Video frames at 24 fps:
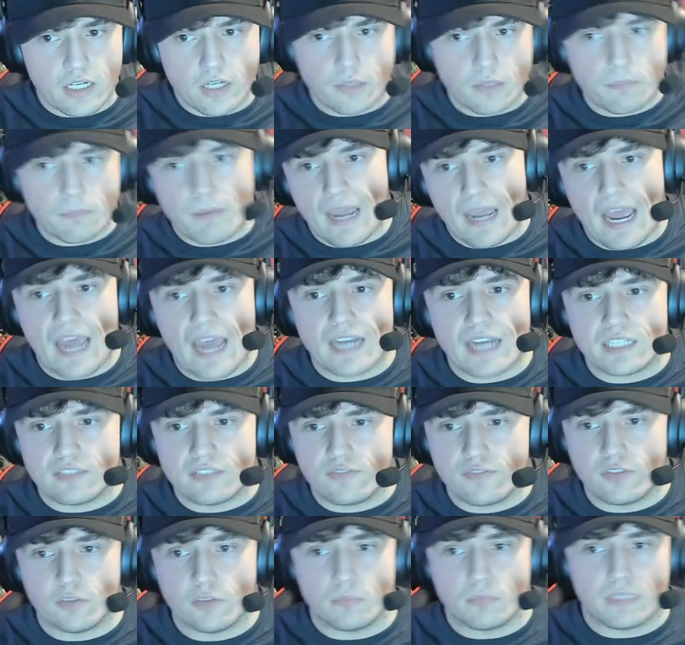unpacked
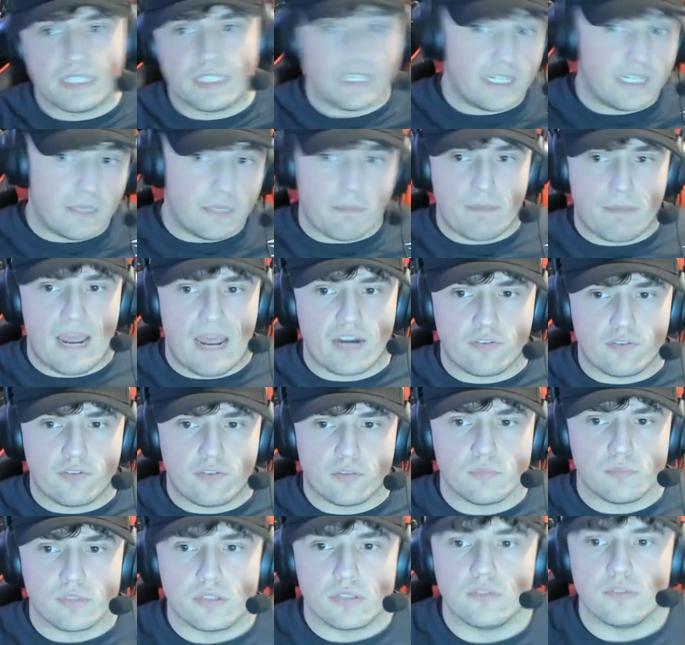from getting back
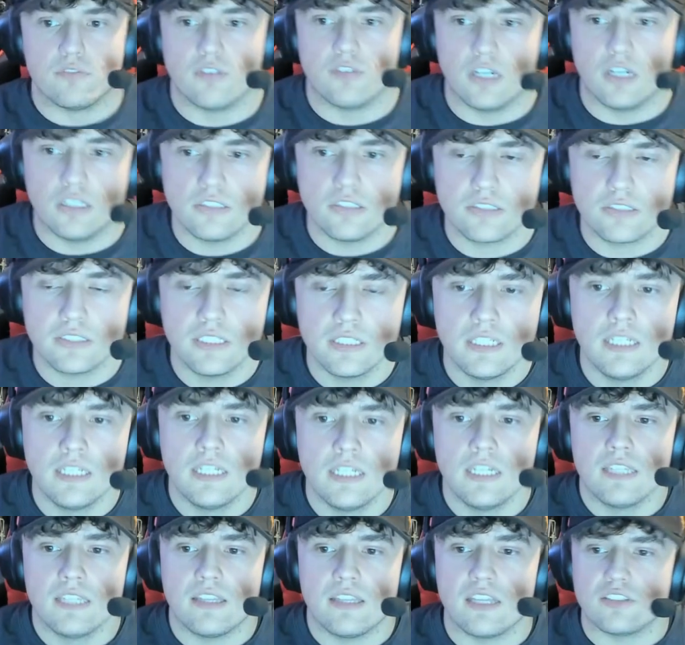from Sioux Falls.
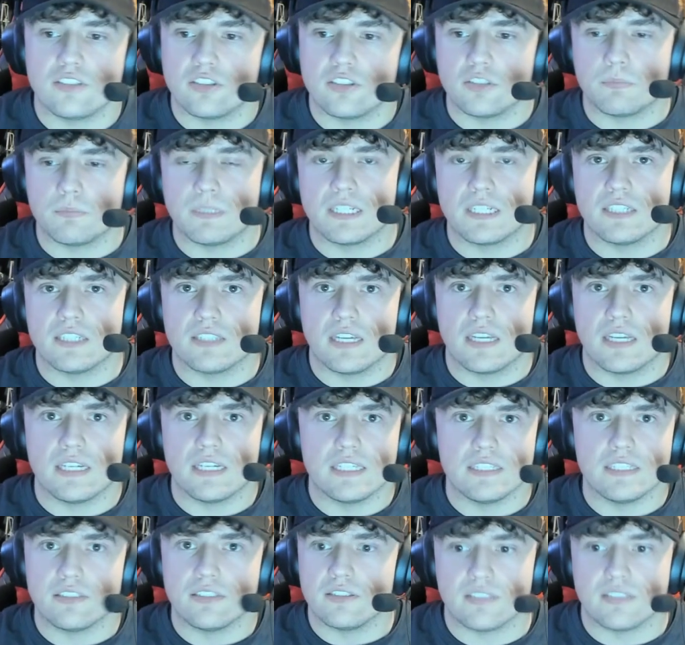That's just because I
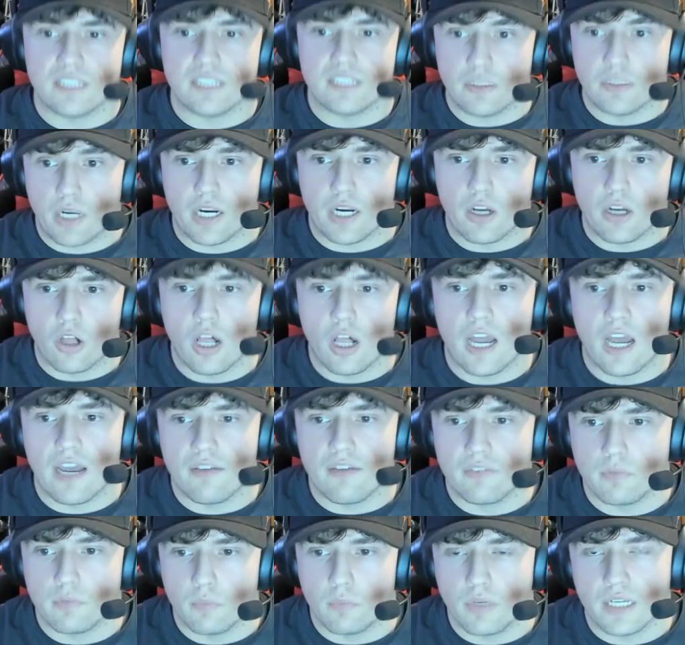need to see what I
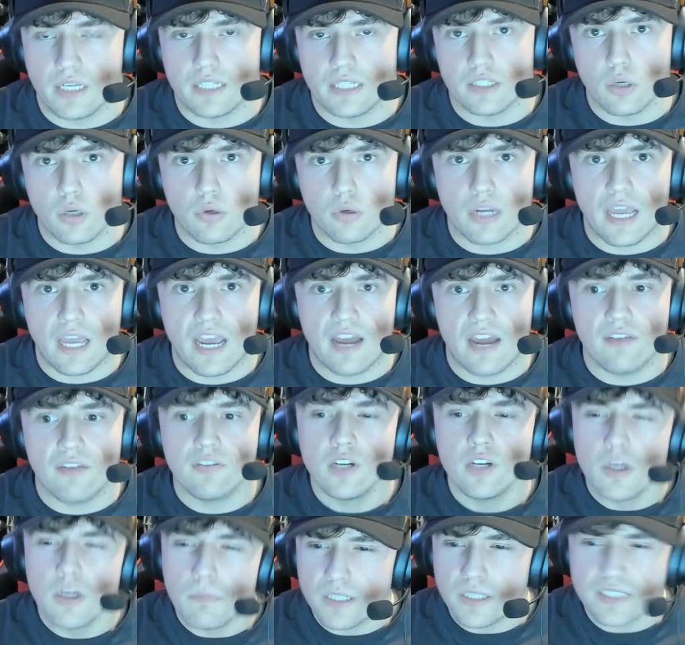have and what I don't have.
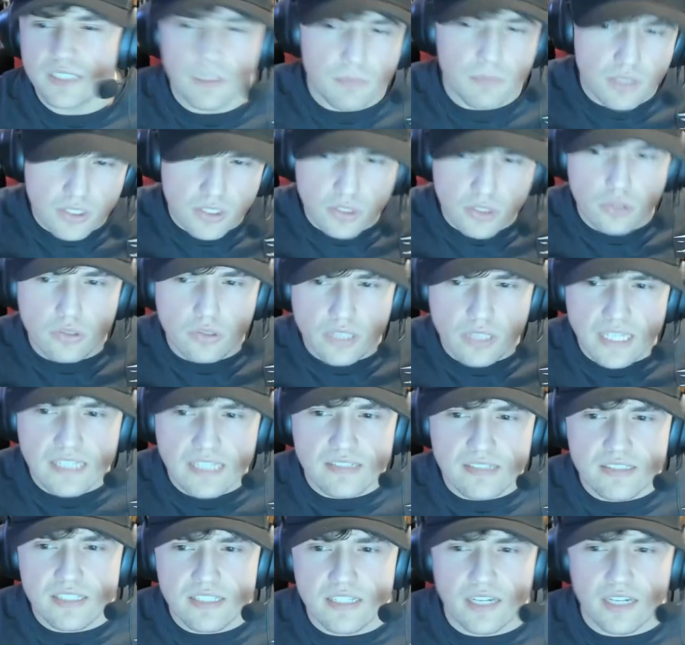Plus, I'm a little
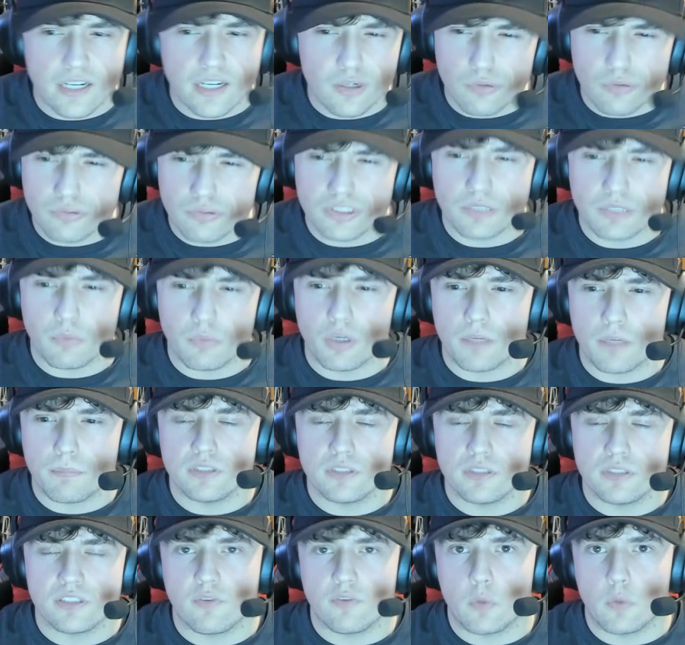lazy and I don't really want to
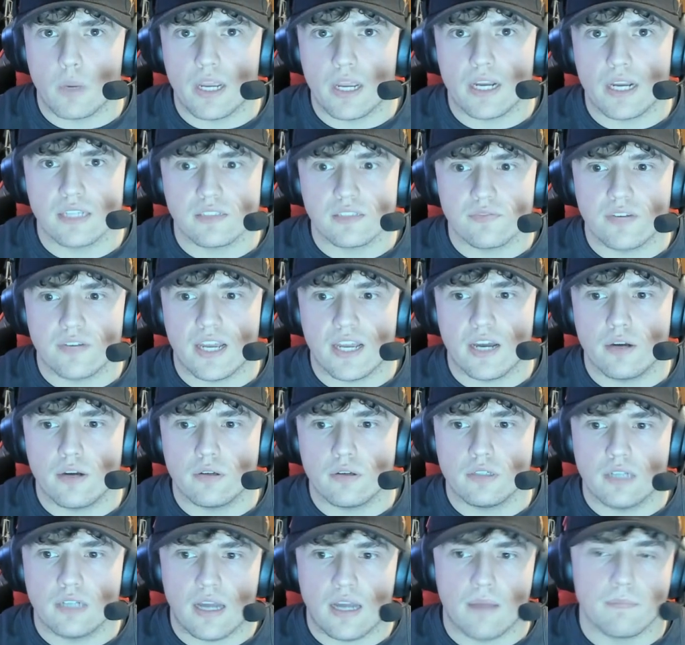put stuff away as of now.
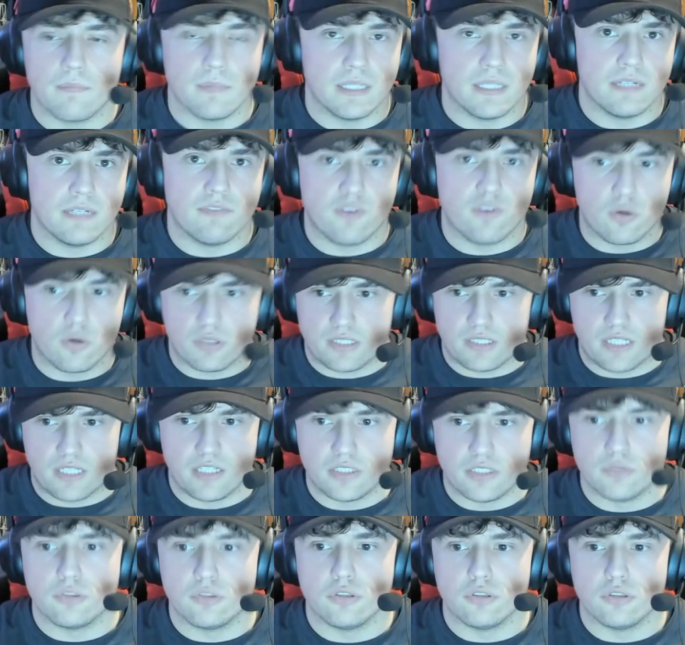I've been focusing on
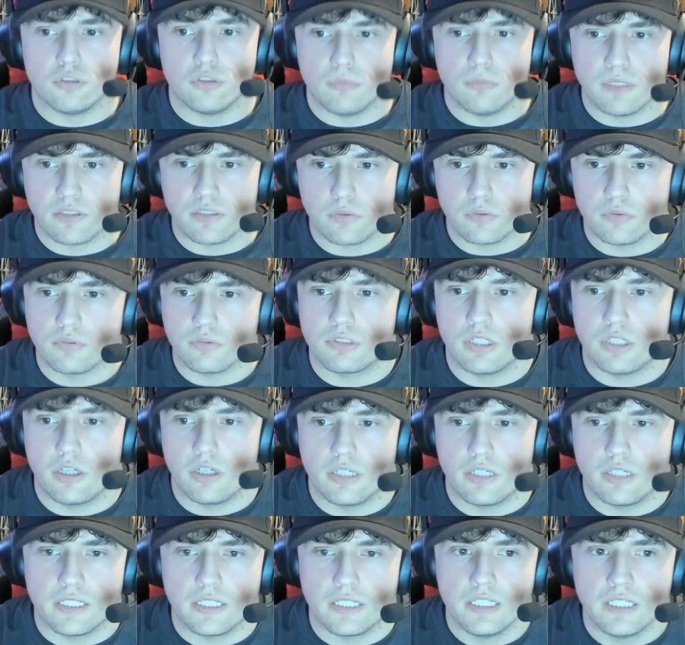YouTube and school
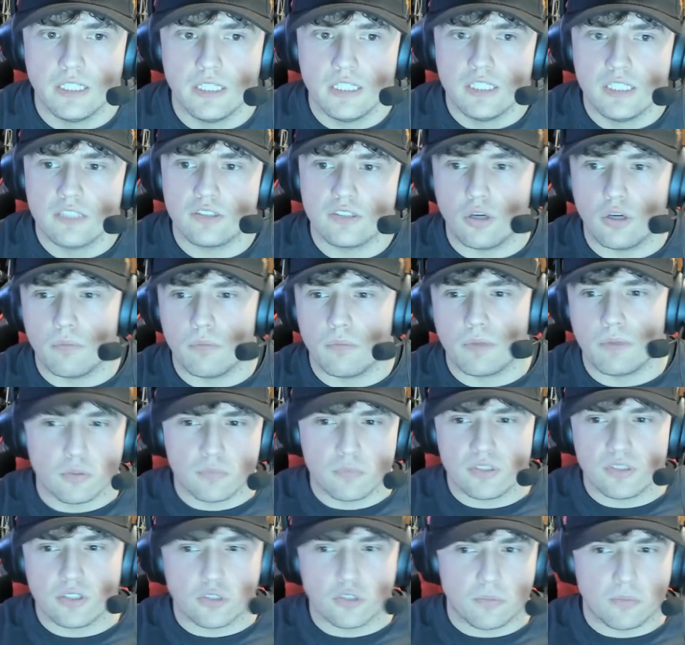starting, so my
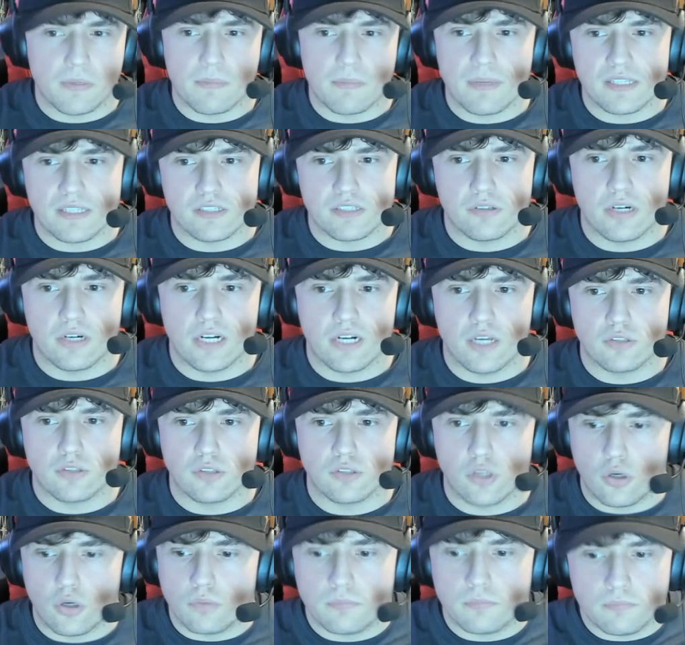room's a little bit messy right now, so
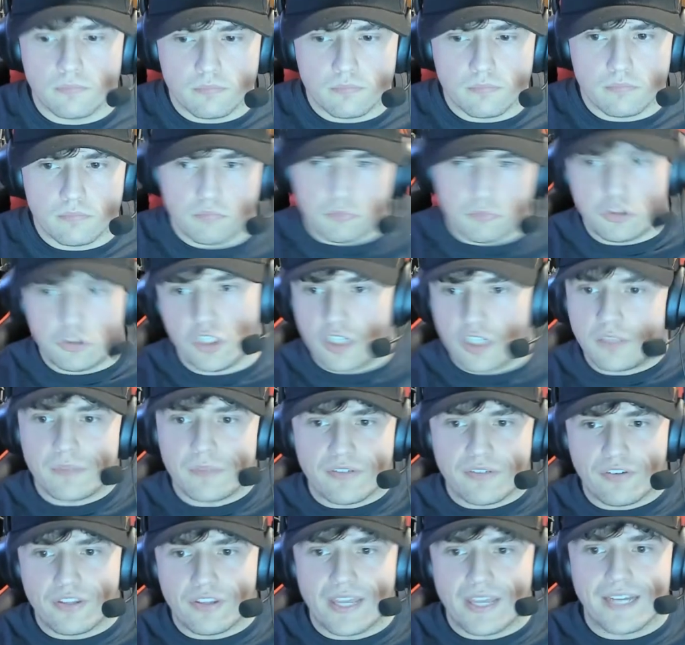don't judge
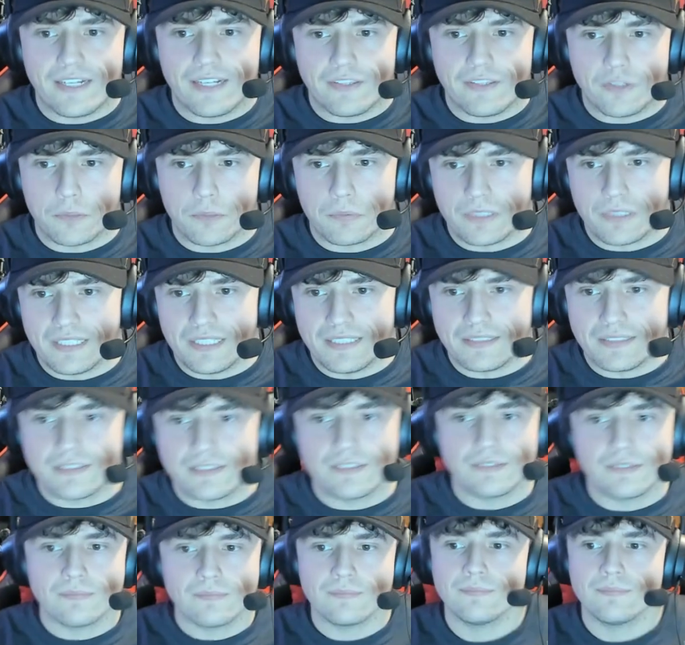me for that either, please.
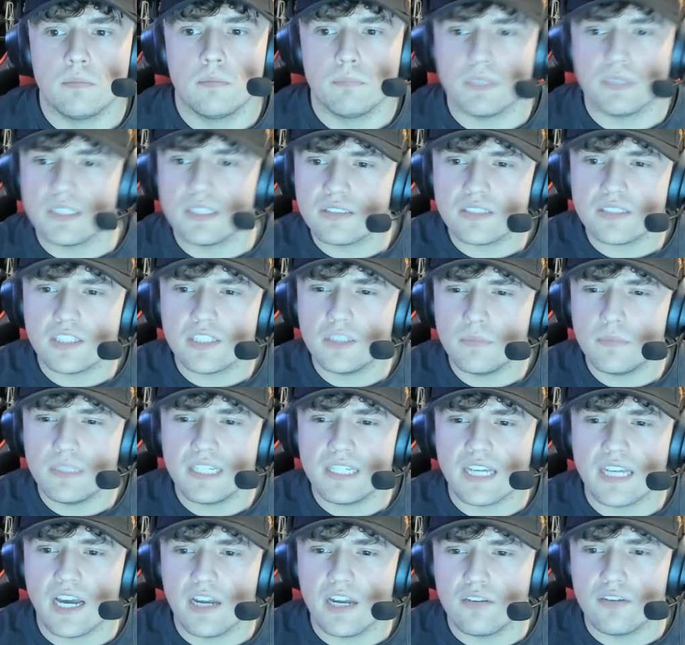But this is going to be
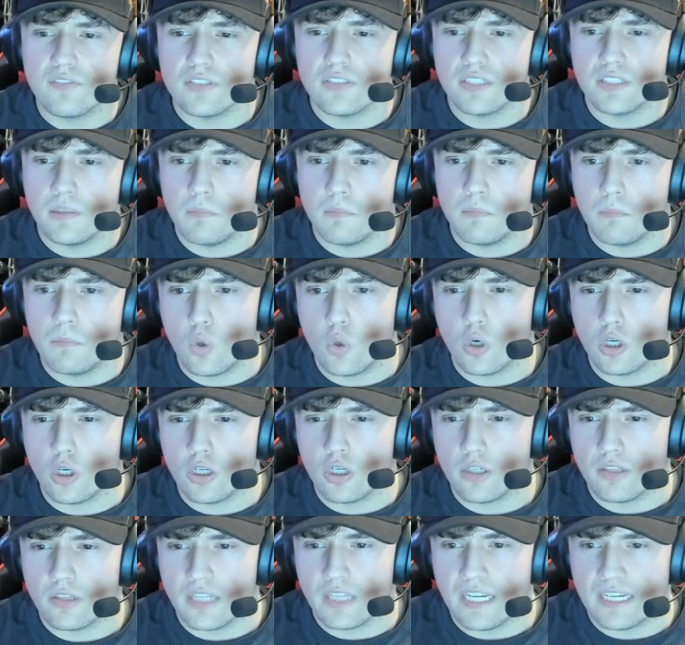kind of a
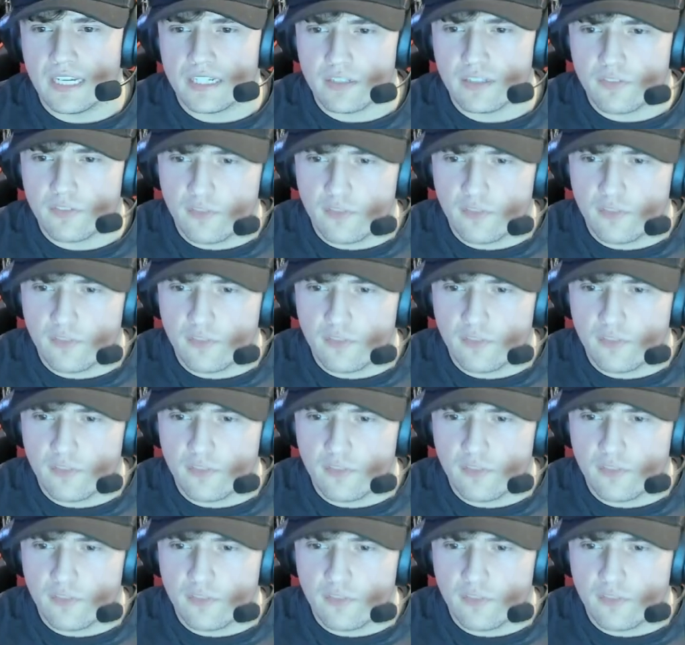more like